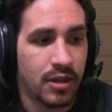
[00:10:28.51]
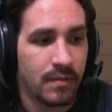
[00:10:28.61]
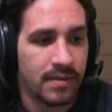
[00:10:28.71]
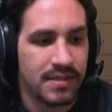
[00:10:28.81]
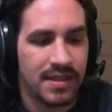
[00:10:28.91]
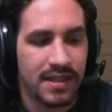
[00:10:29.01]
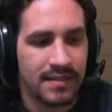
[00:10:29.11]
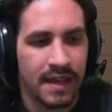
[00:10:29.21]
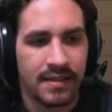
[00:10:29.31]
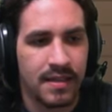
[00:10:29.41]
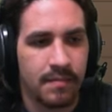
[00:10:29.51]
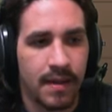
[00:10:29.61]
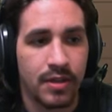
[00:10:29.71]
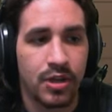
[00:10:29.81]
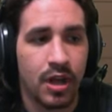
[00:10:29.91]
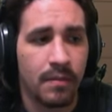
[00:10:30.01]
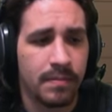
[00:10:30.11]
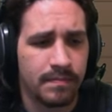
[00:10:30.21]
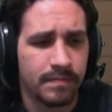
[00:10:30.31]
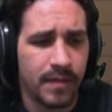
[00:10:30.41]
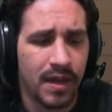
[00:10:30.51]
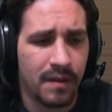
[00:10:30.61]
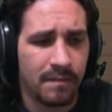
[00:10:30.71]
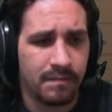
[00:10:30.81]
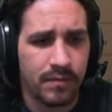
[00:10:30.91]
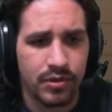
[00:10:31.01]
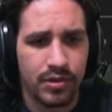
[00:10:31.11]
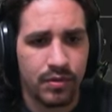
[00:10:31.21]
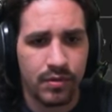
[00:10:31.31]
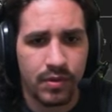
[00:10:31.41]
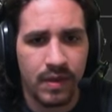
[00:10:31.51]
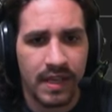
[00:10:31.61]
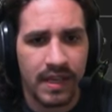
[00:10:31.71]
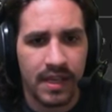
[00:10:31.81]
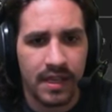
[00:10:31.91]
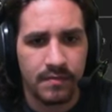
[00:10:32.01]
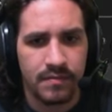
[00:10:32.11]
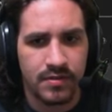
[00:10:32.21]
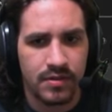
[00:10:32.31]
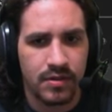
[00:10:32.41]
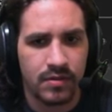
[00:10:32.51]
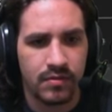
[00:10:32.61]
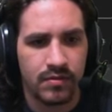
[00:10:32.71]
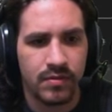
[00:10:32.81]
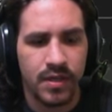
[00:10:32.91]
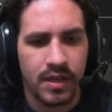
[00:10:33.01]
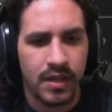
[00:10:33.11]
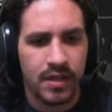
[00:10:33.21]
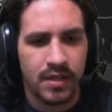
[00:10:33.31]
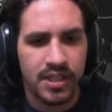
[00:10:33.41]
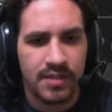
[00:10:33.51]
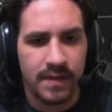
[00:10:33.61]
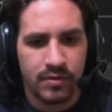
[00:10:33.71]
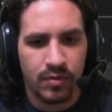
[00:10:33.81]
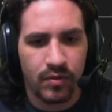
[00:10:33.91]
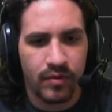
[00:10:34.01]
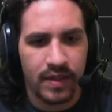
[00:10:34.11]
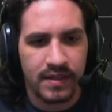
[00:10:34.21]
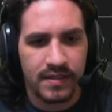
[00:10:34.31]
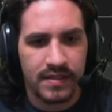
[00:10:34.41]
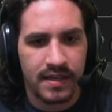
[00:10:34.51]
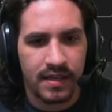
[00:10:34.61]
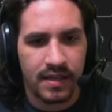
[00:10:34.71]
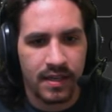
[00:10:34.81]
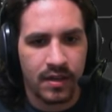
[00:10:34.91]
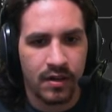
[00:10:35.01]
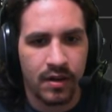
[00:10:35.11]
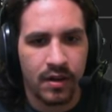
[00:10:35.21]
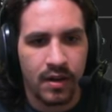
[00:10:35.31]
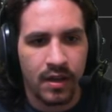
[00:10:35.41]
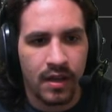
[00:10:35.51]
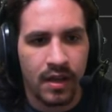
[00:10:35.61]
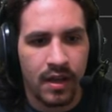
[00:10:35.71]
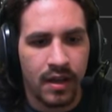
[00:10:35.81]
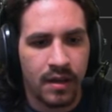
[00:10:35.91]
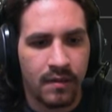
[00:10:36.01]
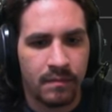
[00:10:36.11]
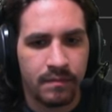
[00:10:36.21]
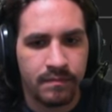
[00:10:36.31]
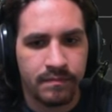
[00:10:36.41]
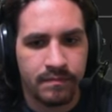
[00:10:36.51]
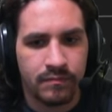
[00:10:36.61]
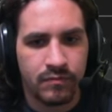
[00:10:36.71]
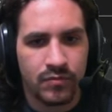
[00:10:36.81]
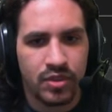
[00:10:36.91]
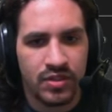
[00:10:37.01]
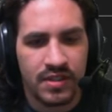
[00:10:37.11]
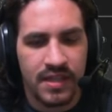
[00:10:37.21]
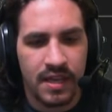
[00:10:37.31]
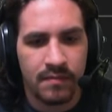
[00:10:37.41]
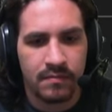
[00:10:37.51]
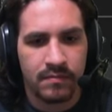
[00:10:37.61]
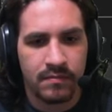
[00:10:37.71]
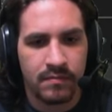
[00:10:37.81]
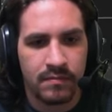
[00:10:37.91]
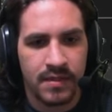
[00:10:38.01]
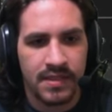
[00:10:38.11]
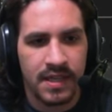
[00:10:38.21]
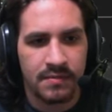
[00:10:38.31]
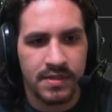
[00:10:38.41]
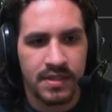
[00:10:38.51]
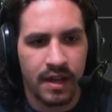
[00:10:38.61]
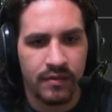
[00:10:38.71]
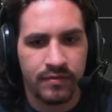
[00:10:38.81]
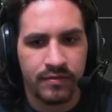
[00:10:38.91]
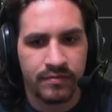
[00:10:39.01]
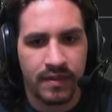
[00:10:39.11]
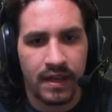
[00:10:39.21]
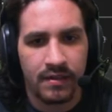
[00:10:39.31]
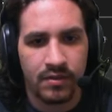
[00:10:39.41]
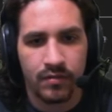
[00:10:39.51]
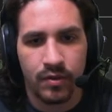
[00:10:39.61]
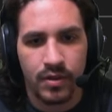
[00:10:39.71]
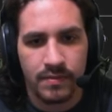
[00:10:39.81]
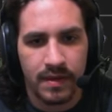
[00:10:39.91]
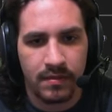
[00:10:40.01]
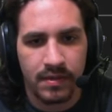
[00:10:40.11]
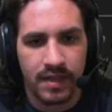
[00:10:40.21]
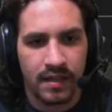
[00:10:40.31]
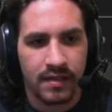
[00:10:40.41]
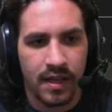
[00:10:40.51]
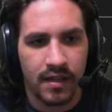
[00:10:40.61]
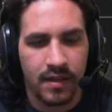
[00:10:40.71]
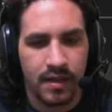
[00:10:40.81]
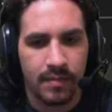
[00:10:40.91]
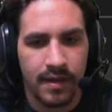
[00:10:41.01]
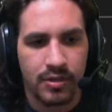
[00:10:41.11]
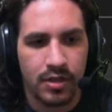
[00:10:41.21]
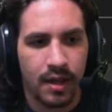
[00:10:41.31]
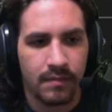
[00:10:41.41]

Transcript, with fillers: This is the exact same pet shop. Um, there's no unique items, no special things in here. Um, just the same, the same stuff that you've always been able to get in the pet shop.